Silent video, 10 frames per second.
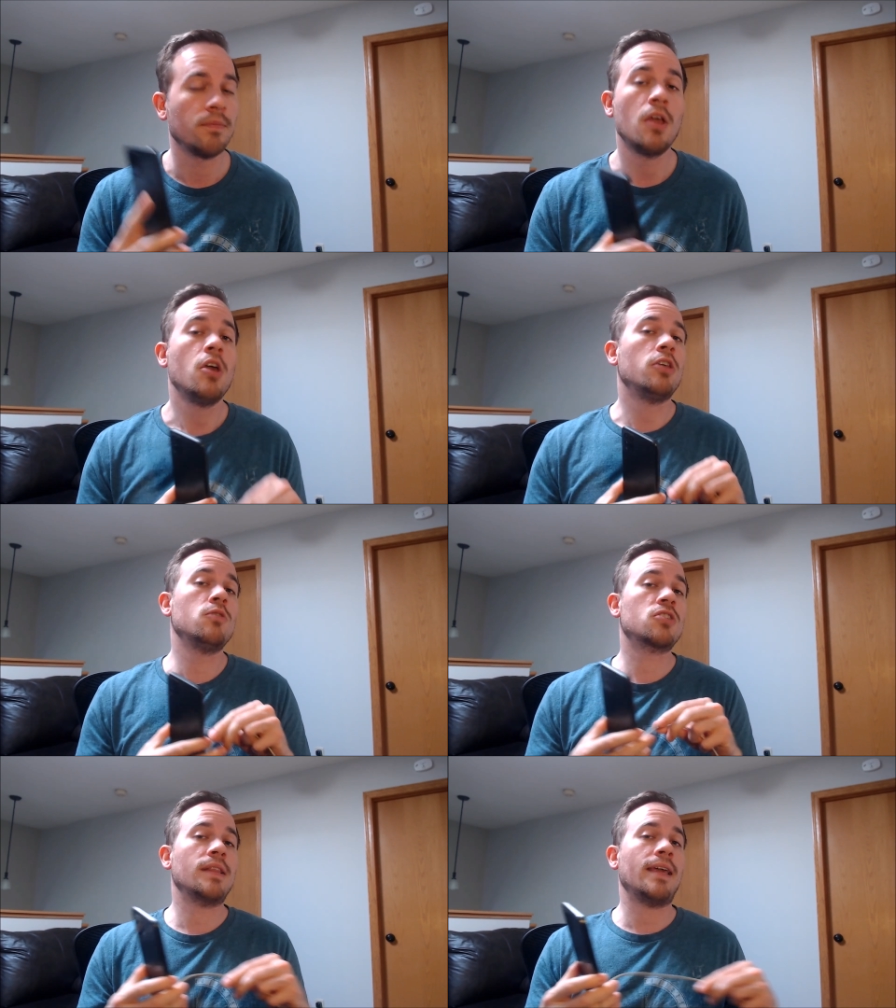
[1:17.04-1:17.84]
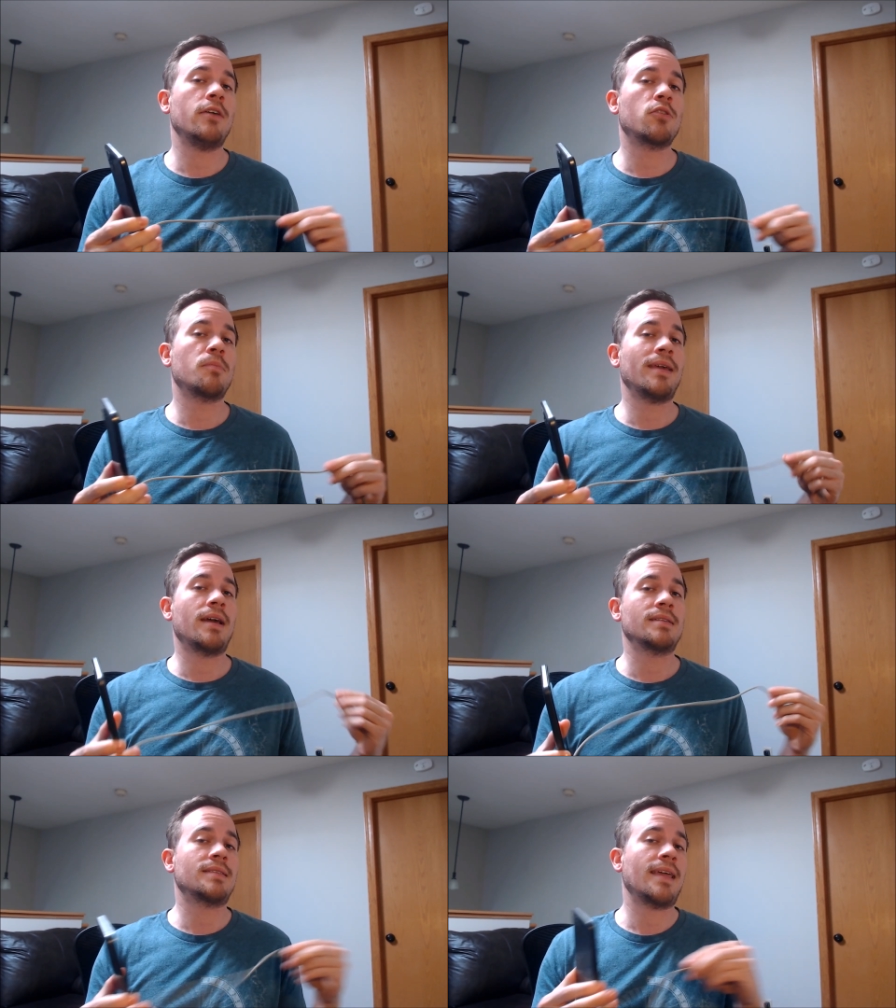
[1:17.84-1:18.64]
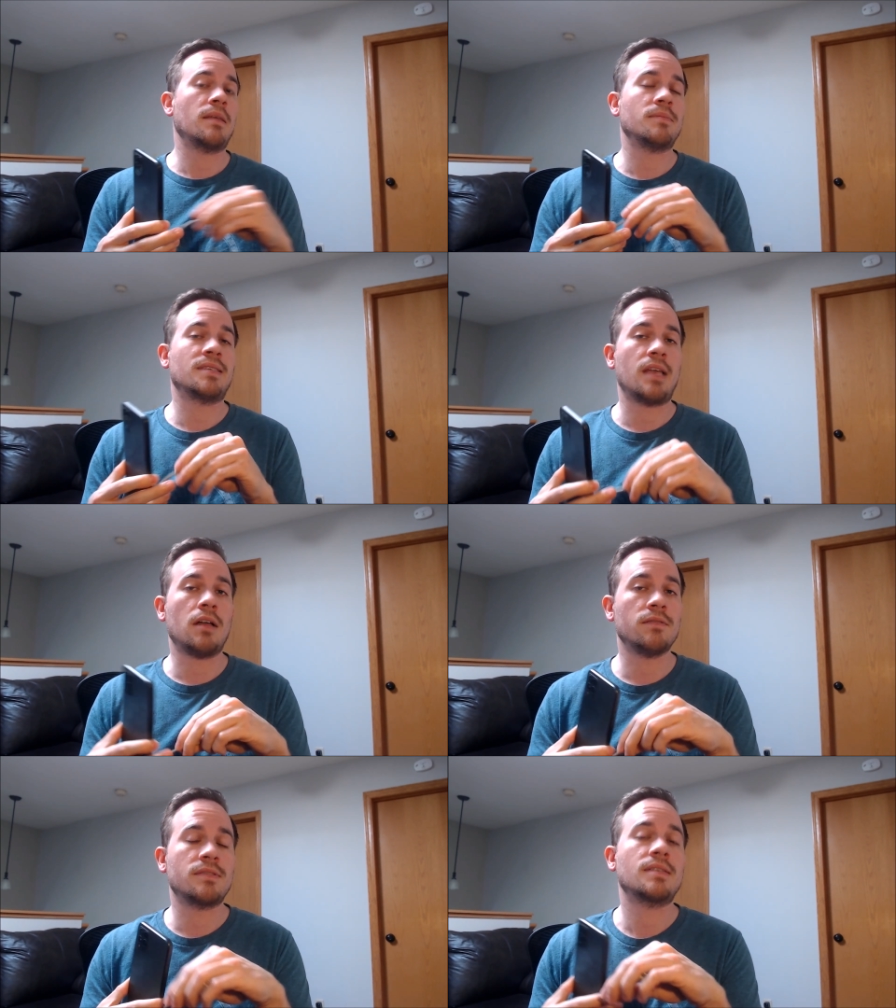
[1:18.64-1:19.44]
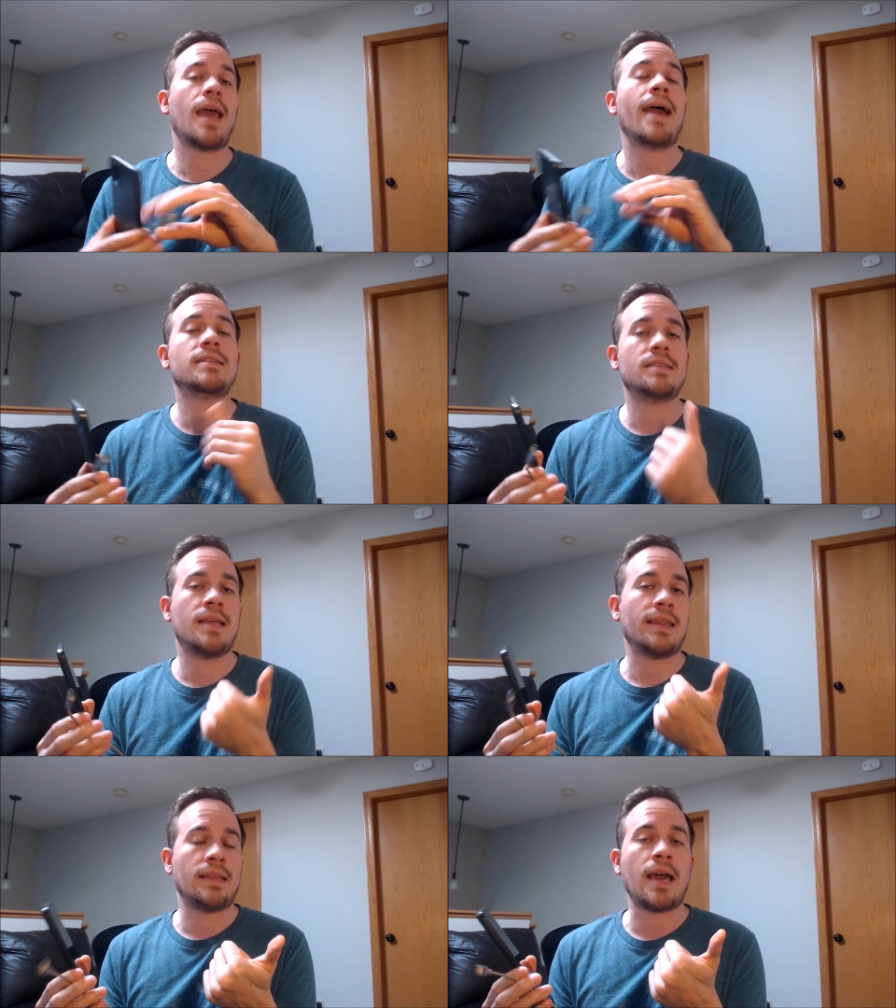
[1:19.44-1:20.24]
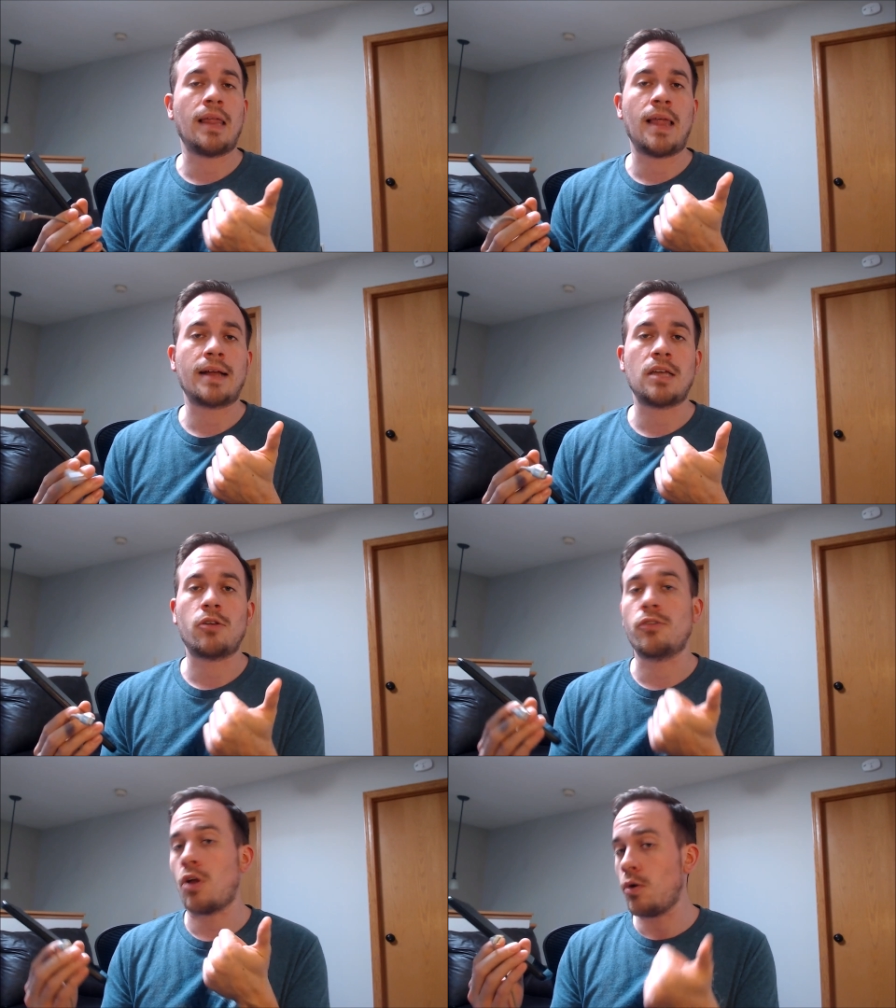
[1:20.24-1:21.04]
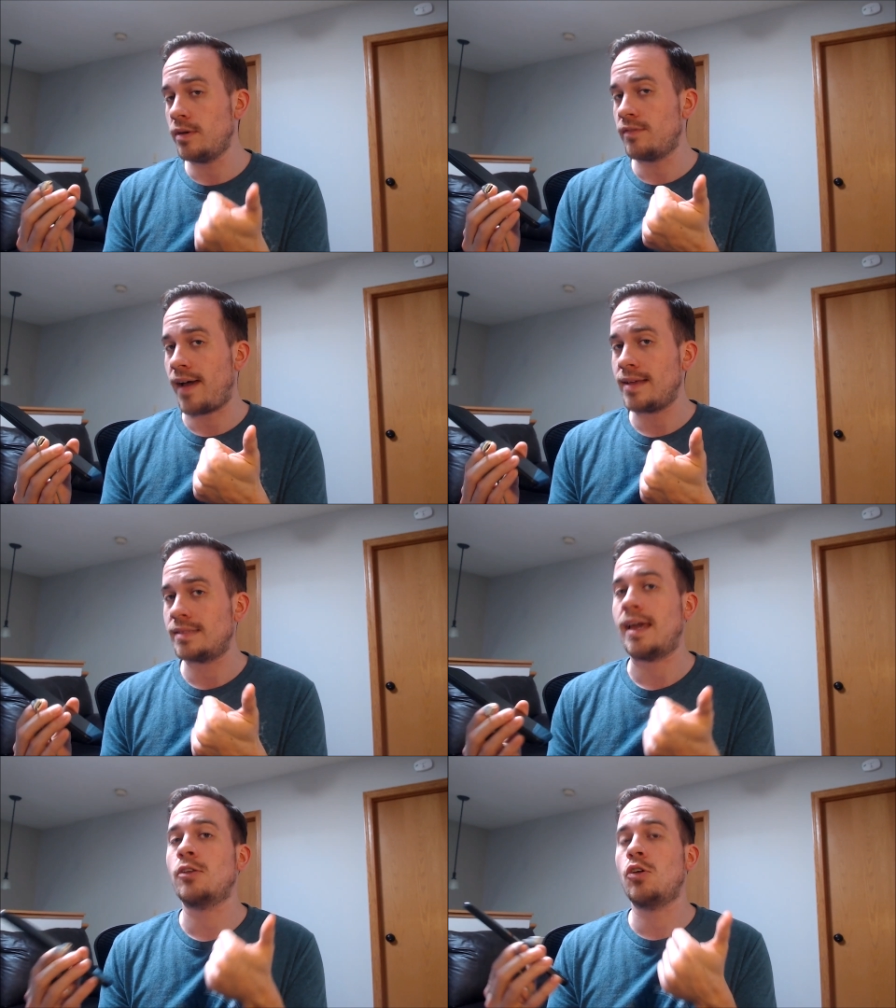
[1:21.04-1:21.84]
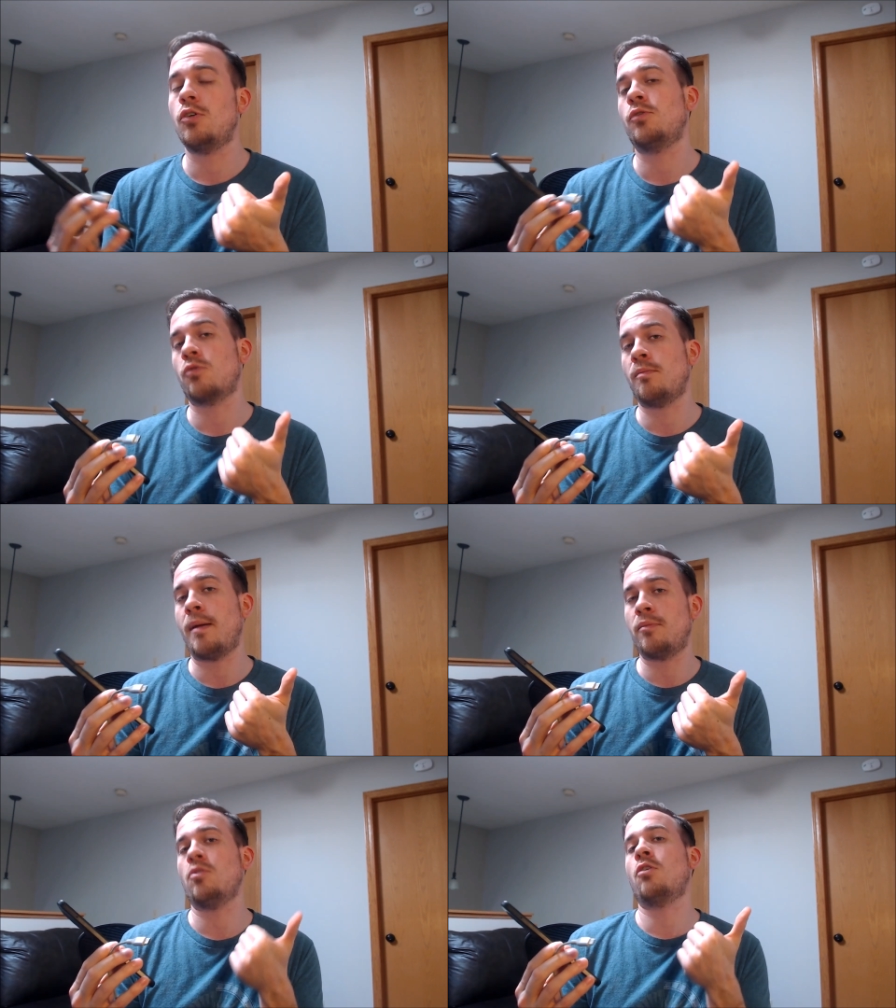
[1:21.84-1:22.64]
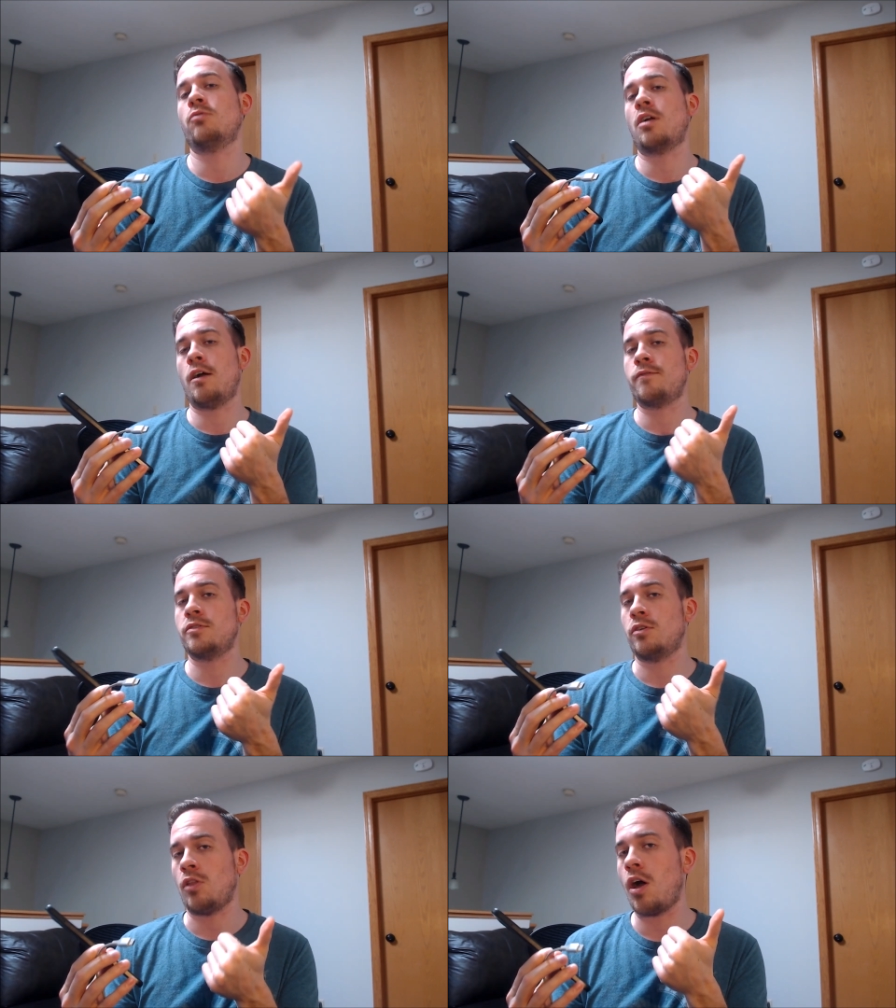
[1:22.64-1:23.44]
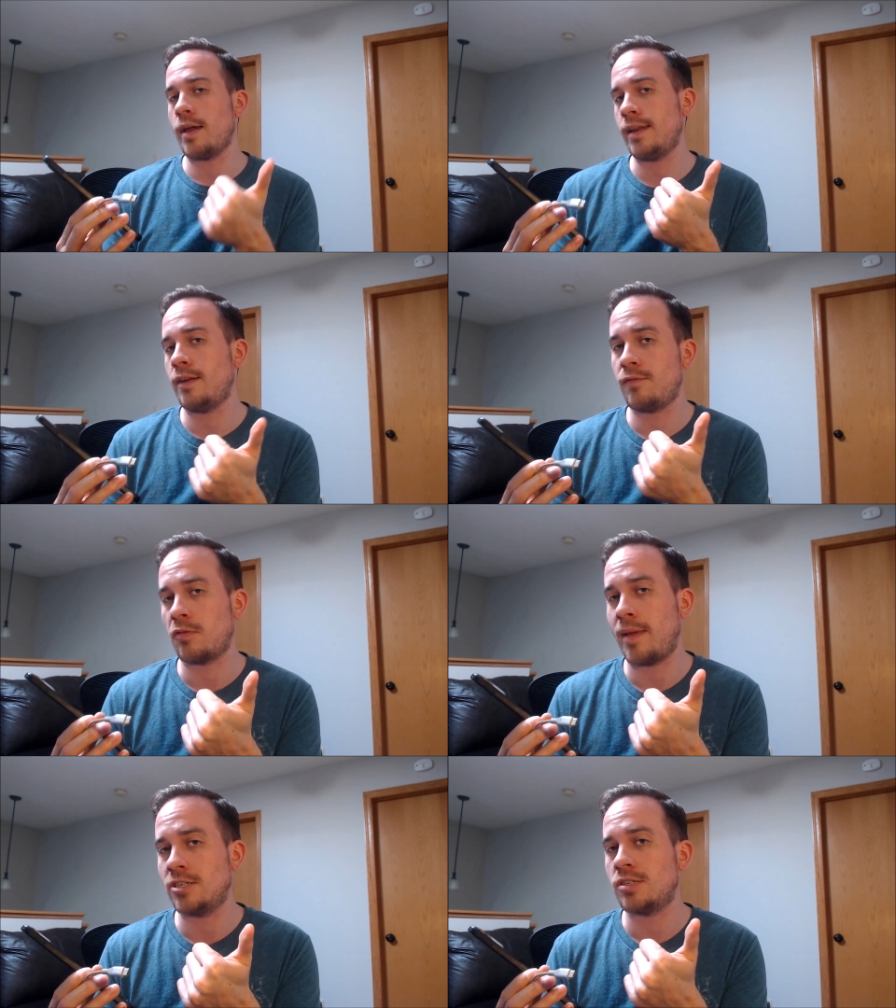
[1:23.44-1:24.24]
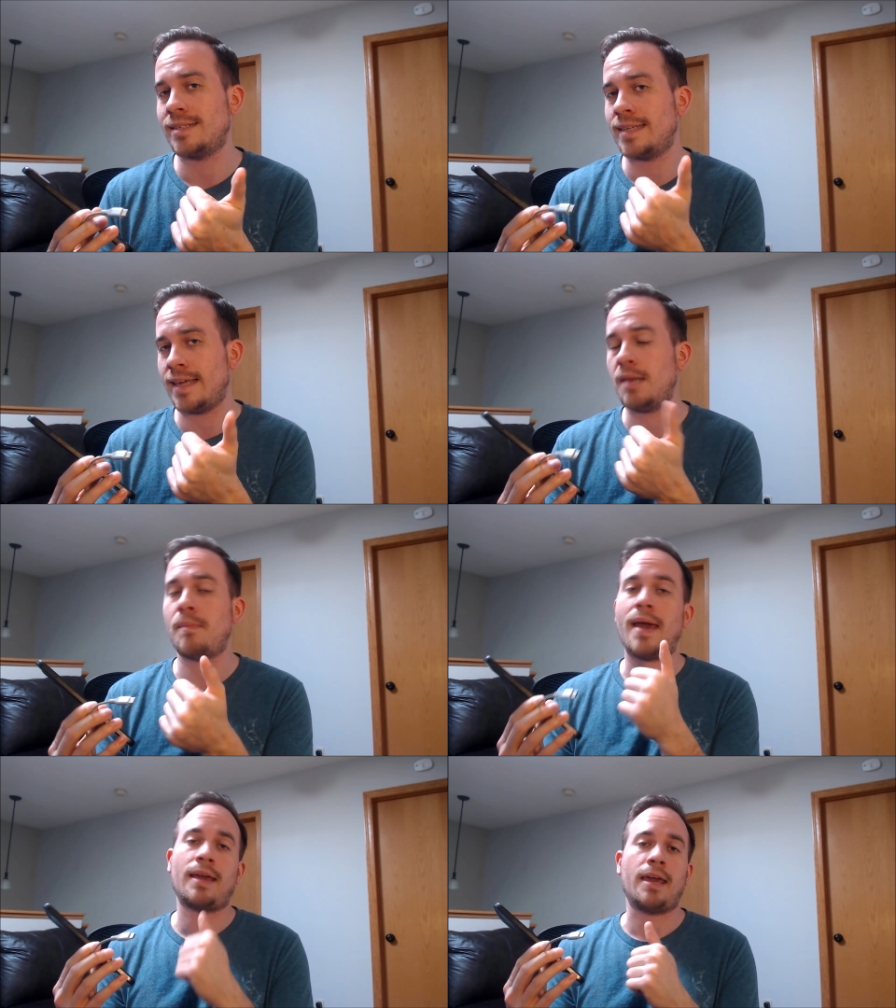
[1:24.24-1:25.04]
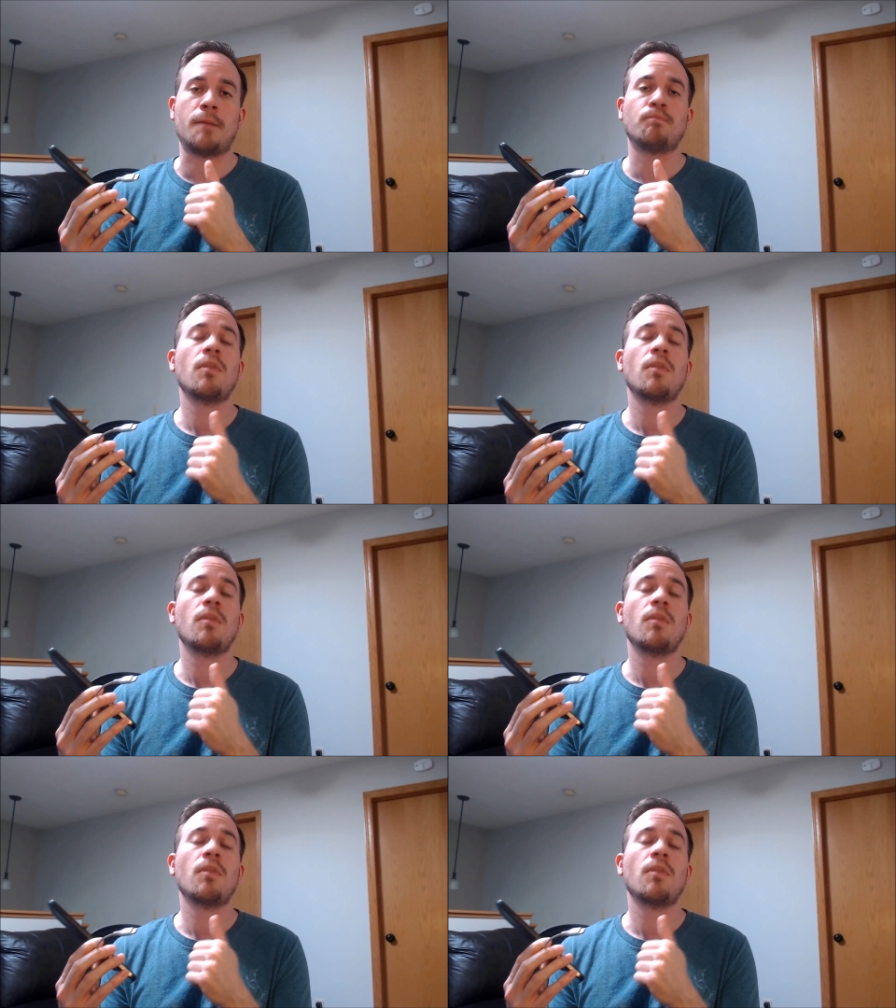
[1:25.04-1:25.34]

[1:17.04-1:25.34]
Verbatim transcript: usually either because they themselves accidentally got locked out of their own device and couldn't remember or recover their login information to get back in,